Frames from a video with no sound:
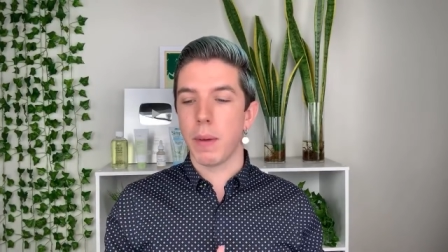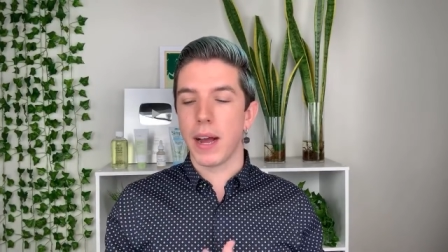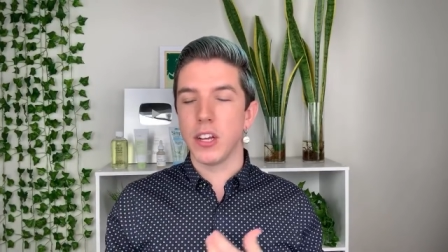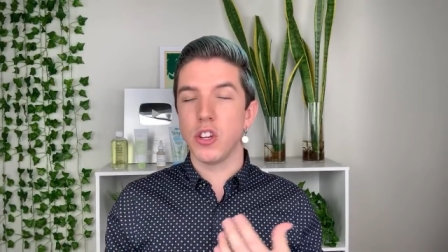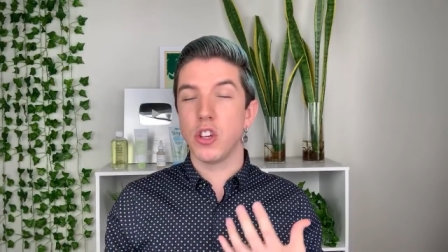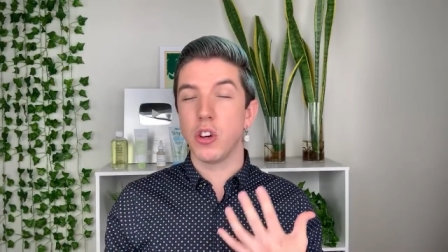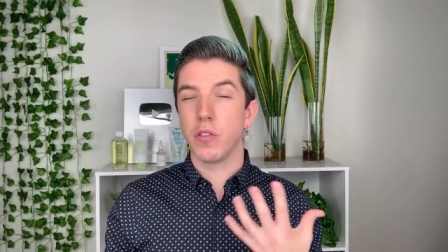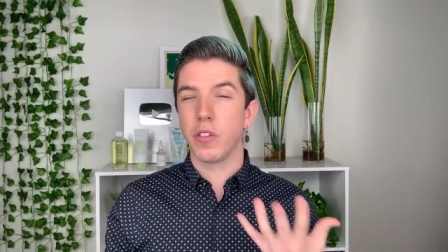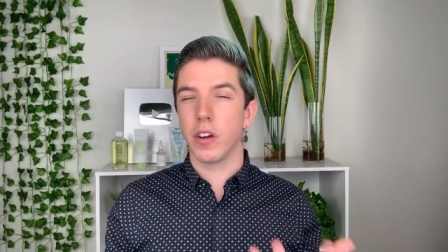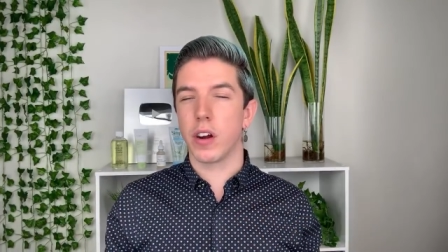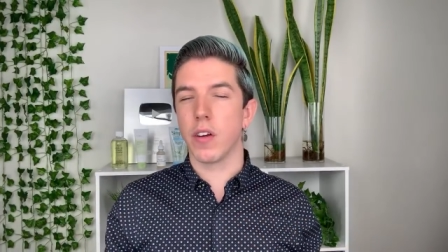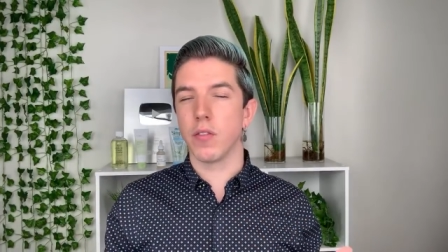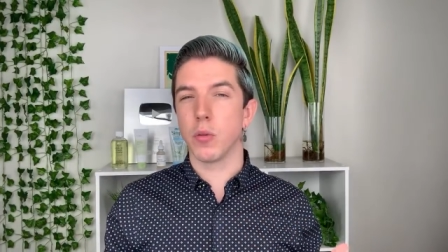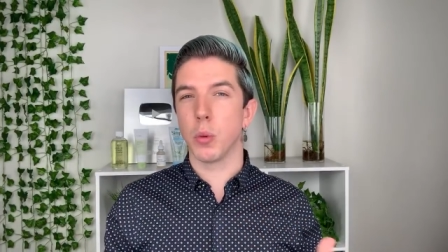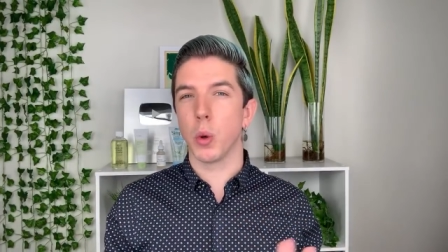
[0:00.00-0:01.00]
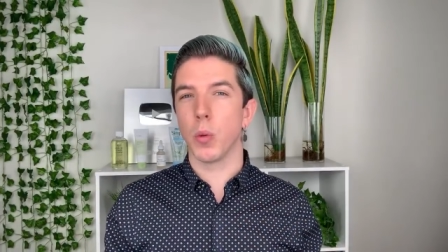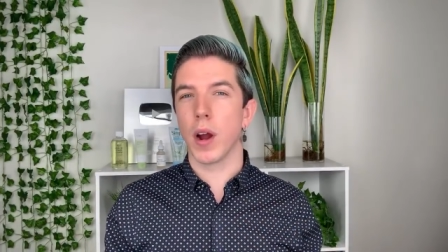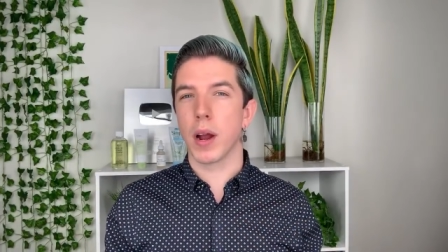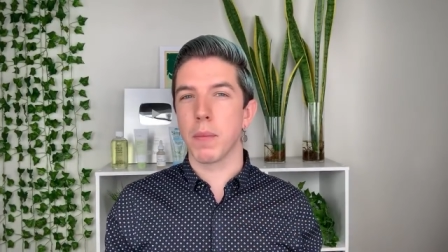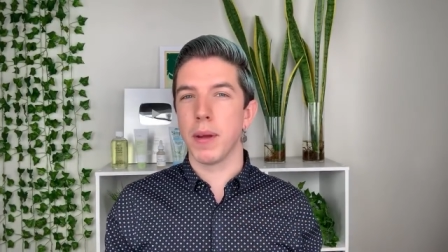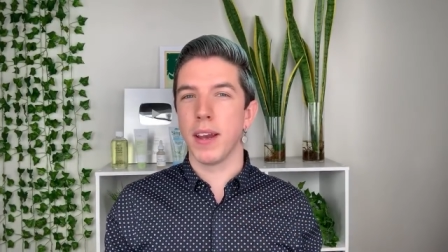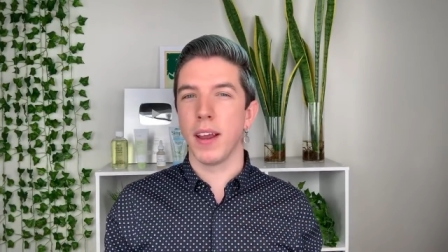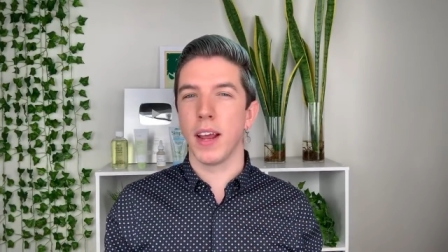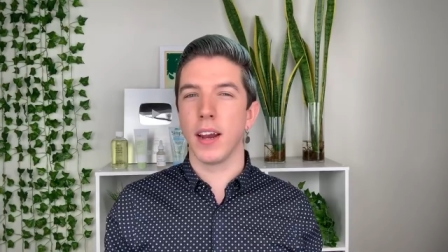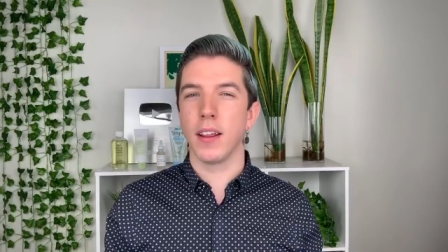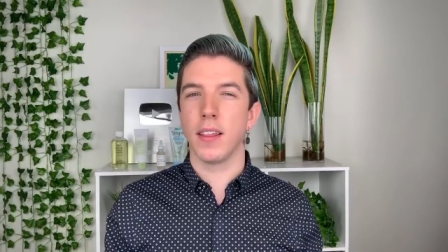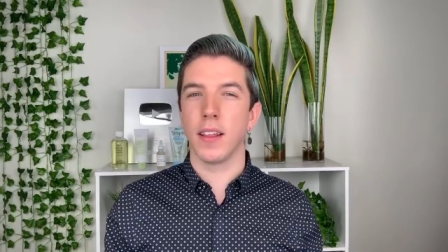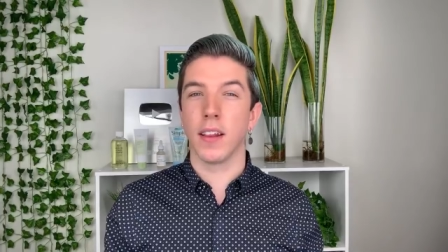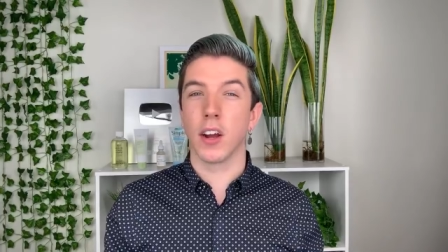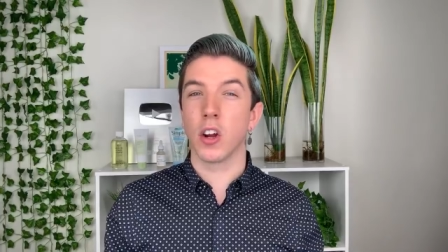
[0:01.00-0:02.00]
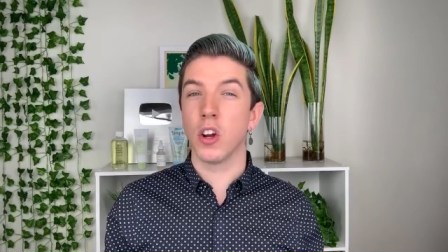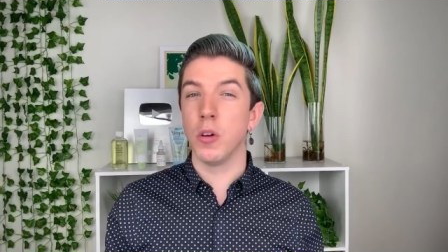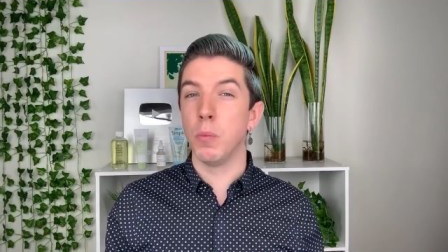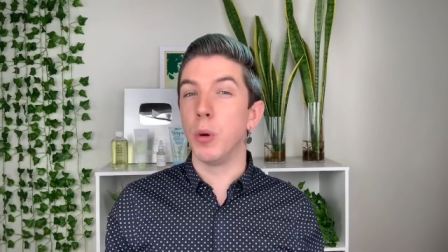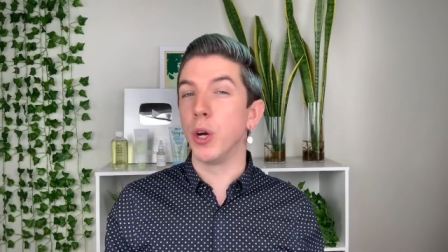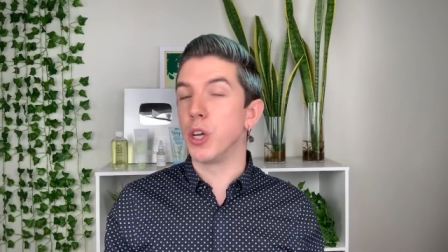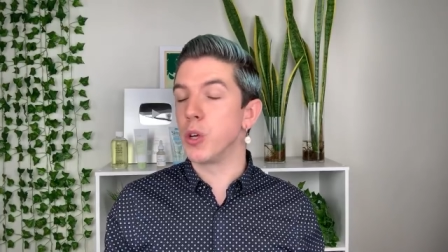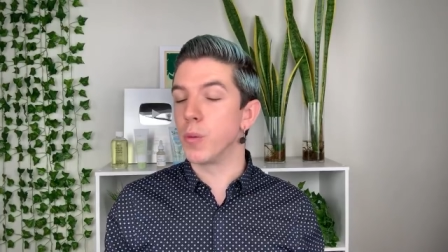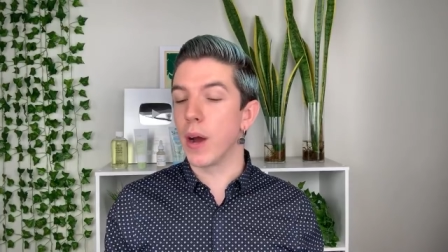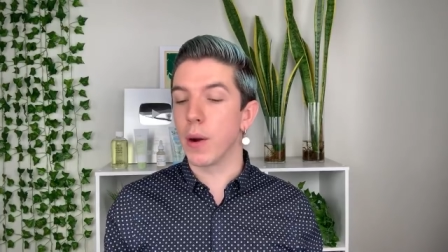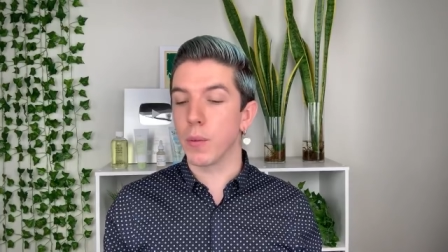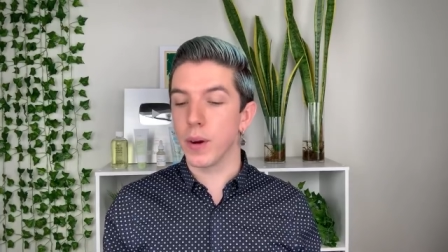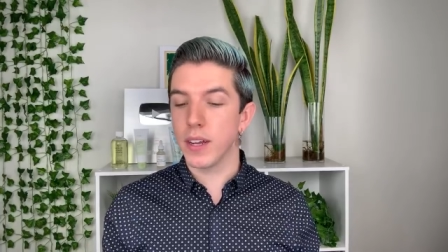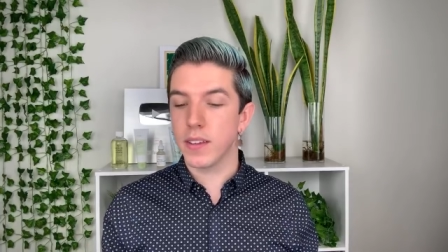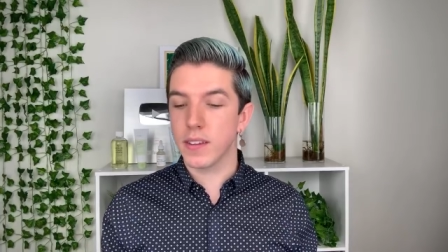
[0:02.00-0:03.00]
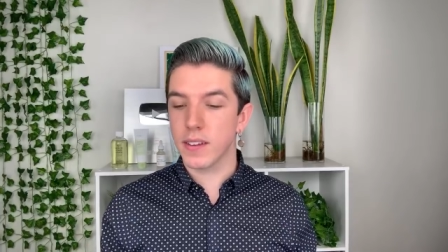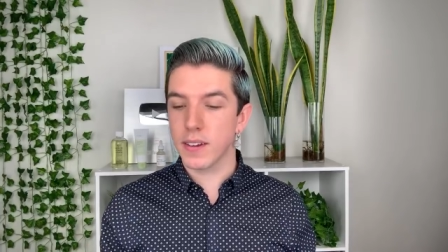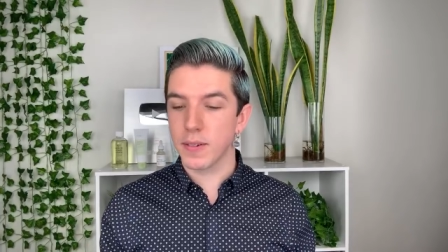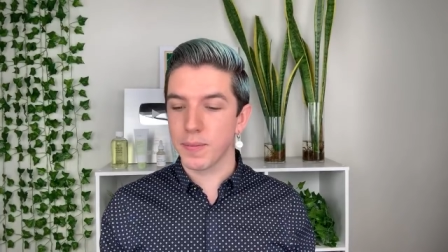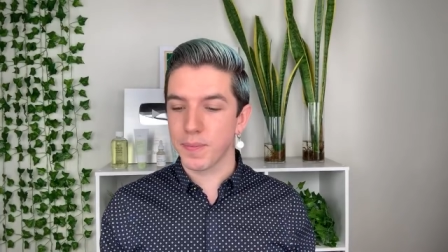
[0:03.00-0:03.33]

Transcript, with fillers: i just don't feel comfortable recommending anything that could put you at risk